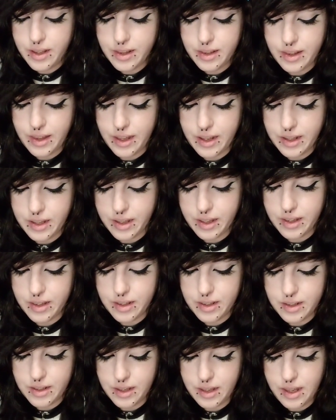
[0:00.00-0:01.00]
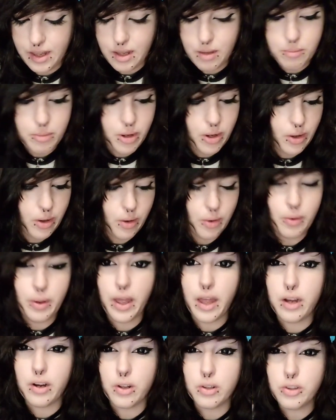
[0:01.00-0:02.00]
like emo
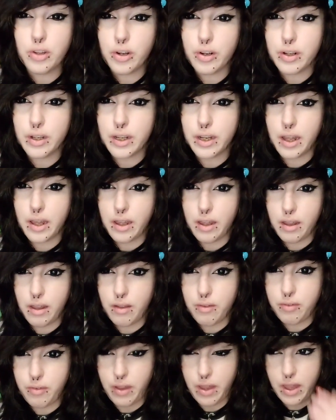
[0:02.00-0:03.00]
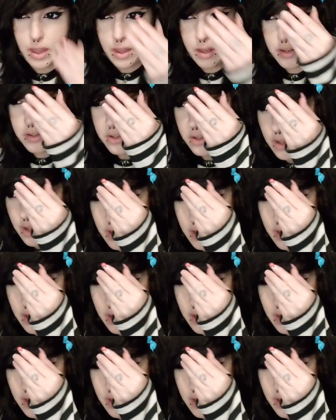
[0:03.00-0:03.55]
and alternative and